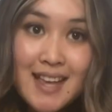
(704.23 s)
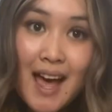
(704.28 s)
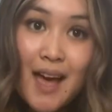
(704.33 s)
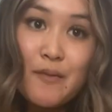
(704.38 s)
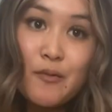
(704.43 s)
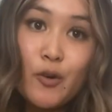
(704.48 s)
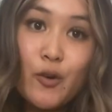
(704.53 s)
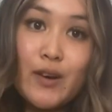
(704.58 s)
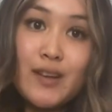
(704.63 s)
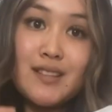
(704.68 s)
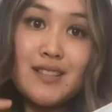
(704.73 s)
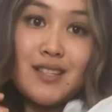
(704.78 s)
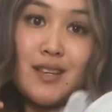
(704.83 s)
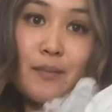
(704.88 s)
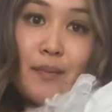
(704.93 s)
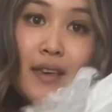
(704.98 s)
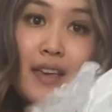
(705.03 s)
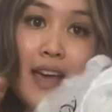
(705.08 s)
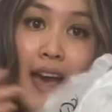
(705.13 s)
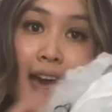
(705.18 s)
I'm going to
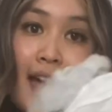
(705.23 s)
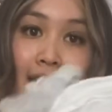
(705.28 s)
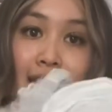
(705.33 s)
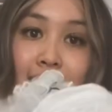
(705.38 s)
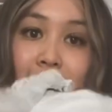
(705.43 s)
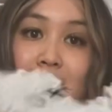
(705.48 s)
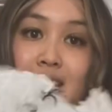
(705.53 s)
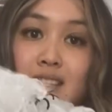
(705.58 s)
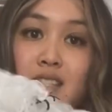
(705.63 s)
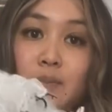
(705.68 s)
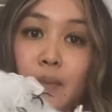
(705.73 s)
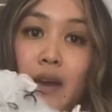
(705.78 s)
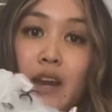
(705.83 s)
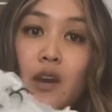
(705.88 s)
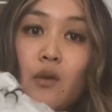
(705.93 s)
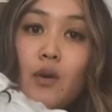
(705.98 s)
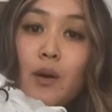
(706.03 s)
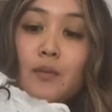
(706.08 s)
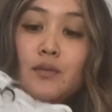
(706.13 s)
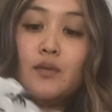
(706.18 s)
be adding the
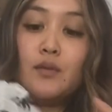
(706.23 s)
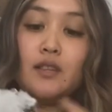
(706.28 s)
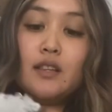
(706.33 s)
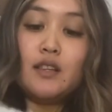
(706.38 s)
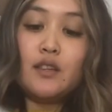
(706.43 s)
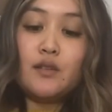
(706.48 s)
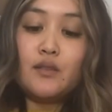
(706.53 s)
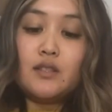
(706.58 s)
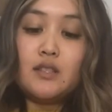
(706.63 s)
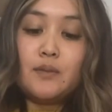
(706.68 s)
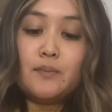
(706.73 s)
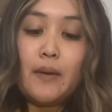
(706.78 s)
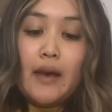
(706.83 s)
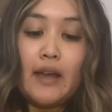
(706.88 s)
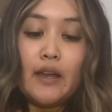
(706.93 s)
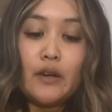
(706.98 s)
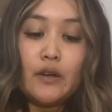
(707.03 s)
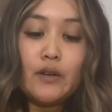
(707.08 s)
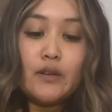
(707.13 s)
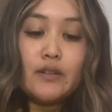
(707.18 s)
spider webs with the little
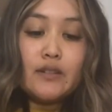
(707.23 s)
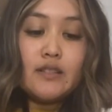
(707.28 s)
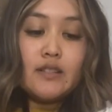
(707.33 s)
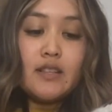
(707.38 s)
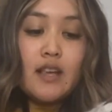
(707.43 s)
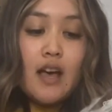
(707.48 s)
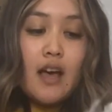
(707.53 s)
spiders.